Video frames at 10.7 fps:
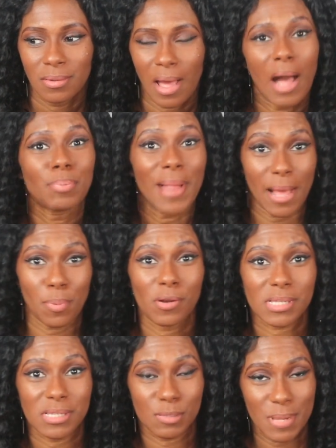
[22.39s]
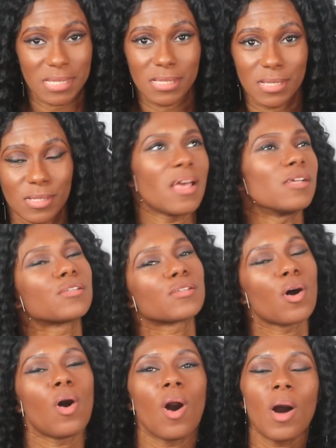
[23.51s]
a black person's business. And
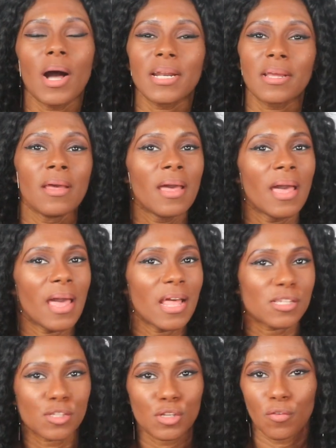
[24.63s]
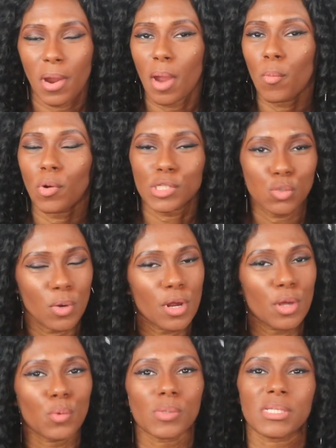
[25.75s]
so on Instagram or Twitter
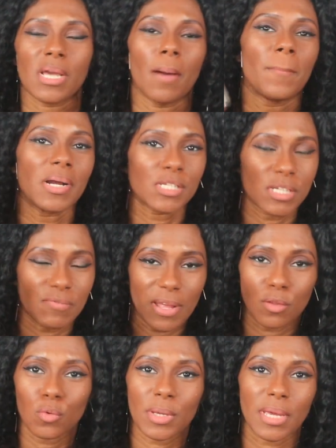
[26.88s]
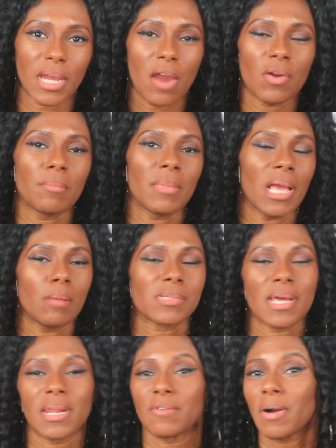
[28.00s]
you will see a bunch of like little Karen memes,
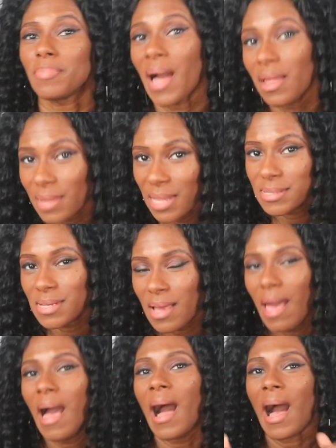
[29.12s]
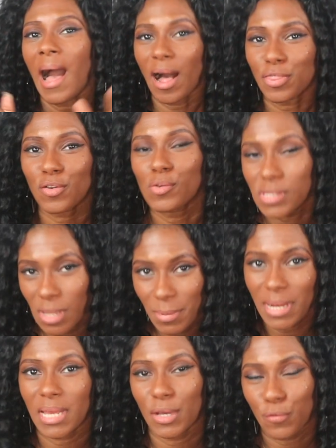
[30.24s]
and if I'm not lazy I'll throw some
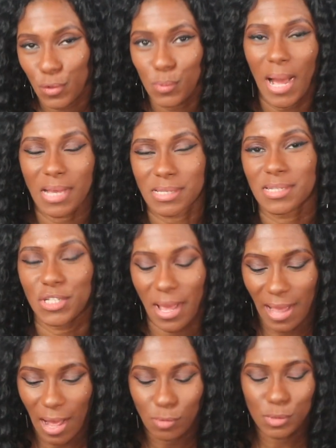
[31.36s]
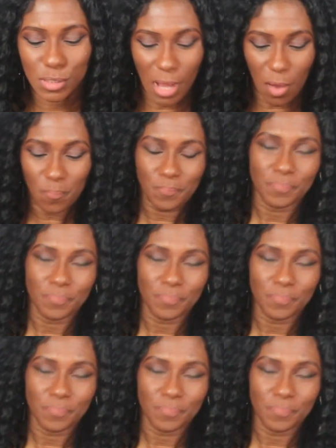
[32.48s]
in here for you guys to check out. So